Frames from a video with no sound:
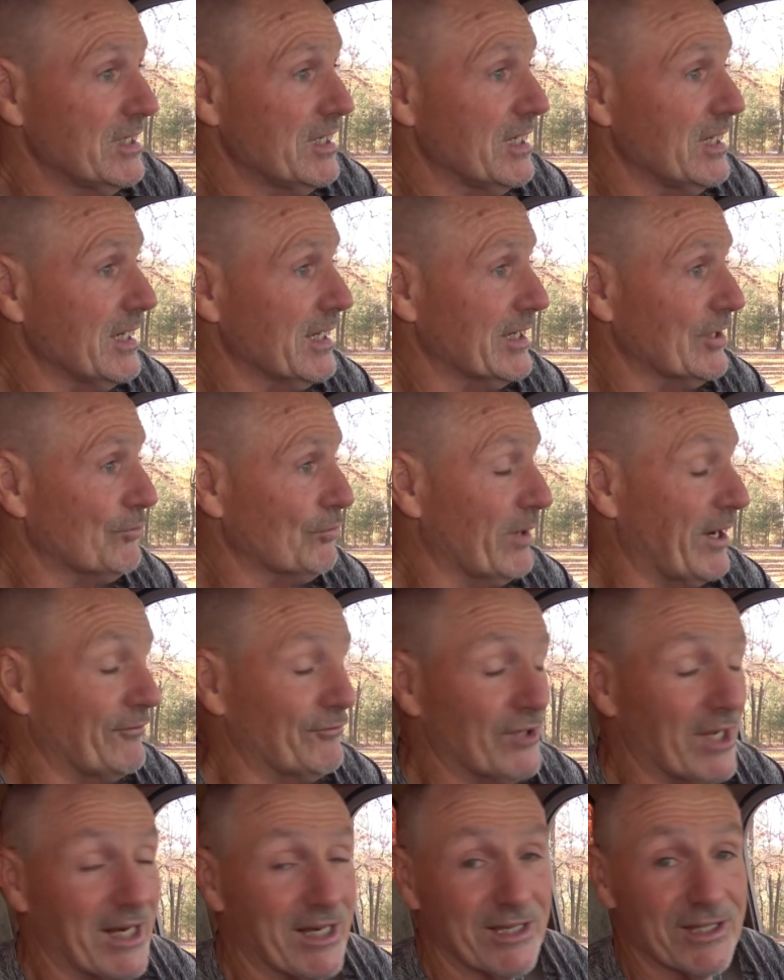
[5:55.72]
I guess we're gonna
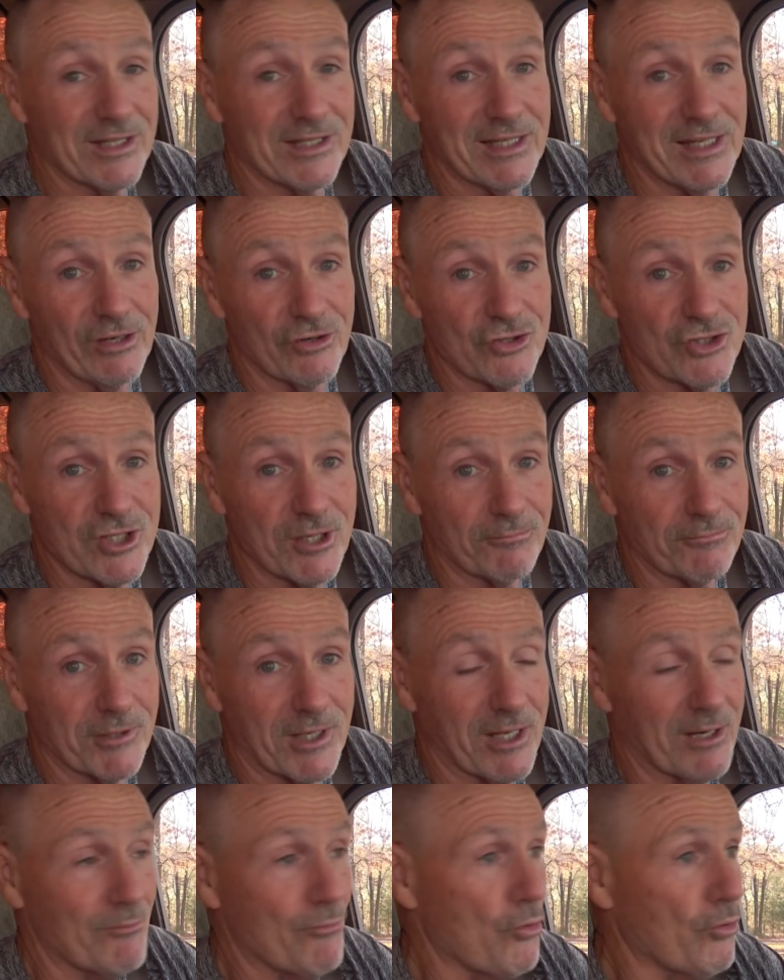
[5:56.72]
have to take it to the dealership to
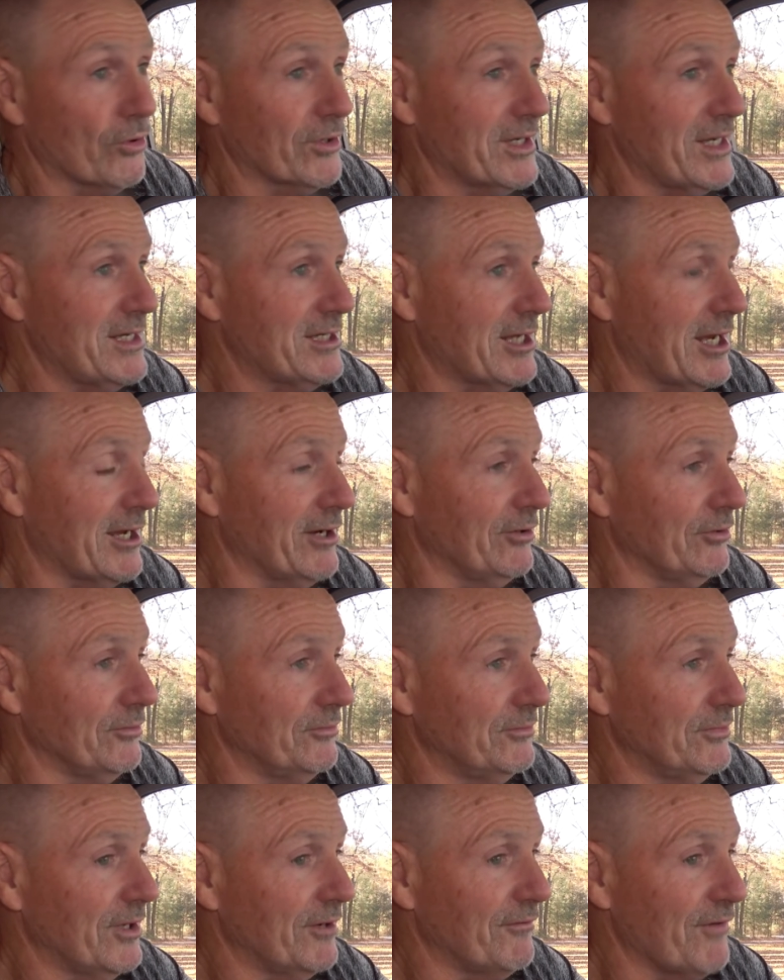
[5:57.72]
get a more detailed
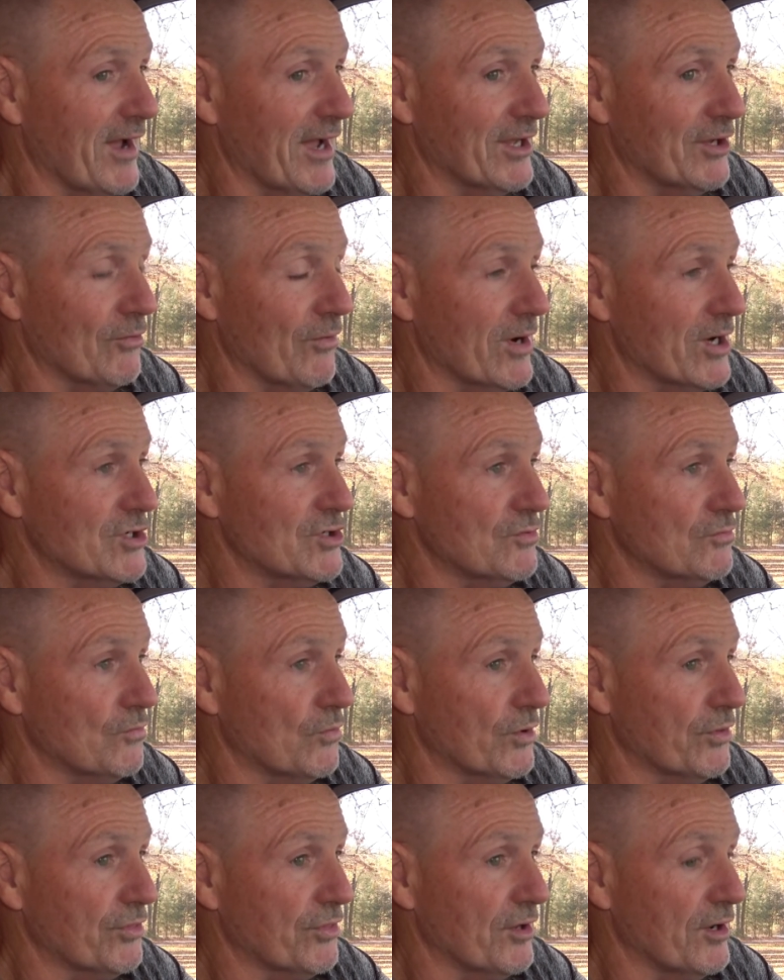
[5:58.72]
evaluation
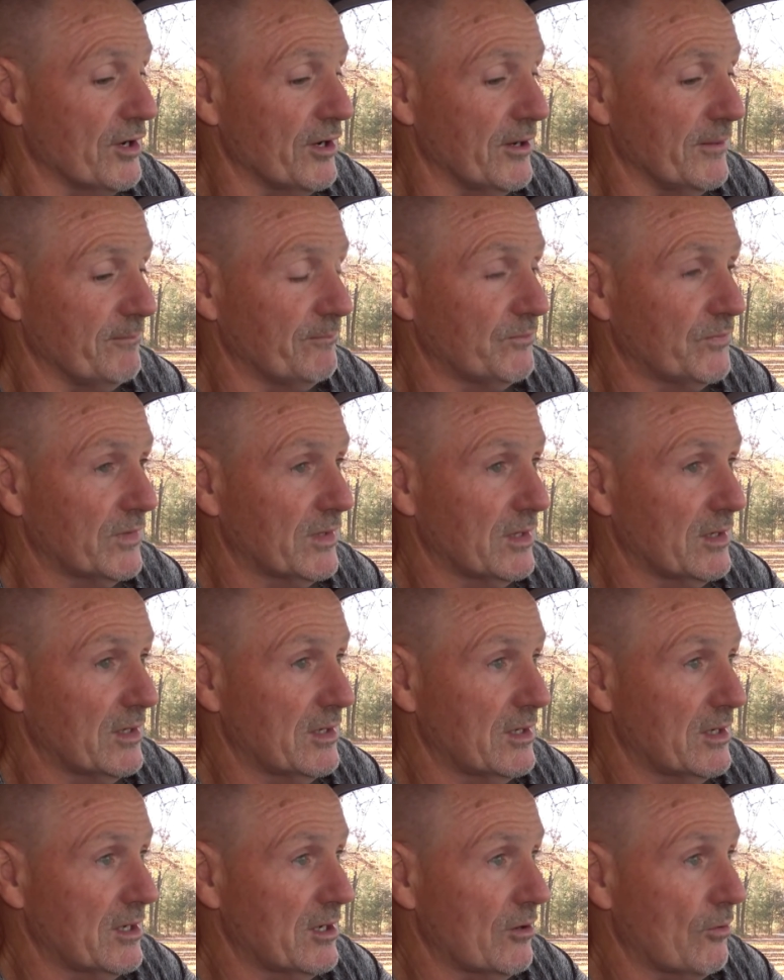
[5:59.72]
with
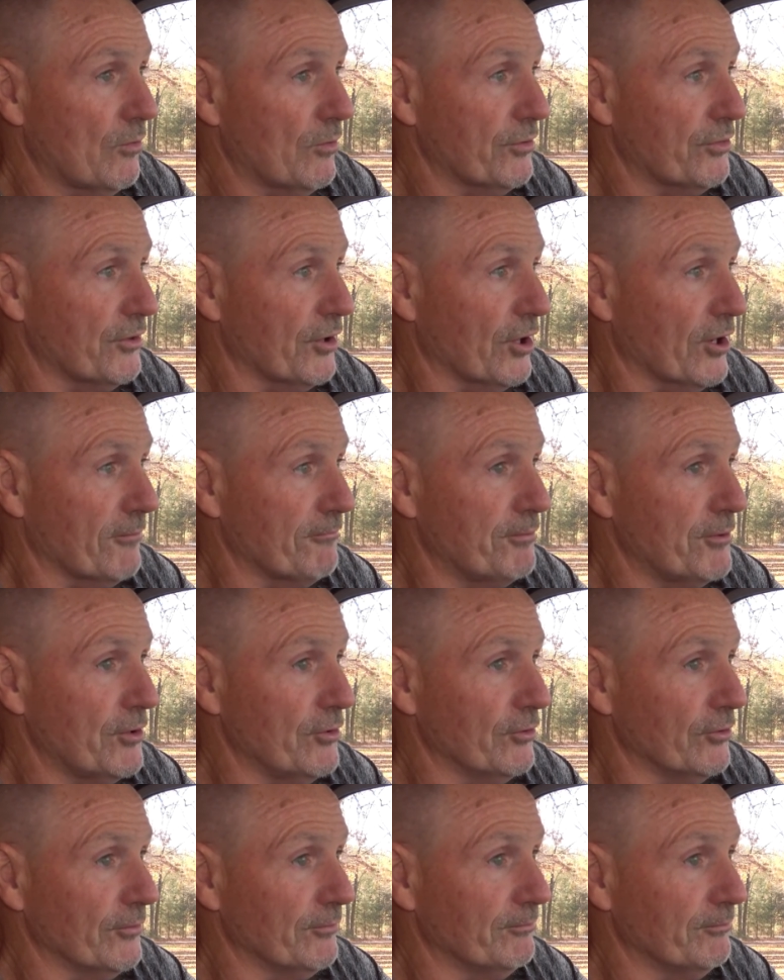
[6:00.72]
their computer.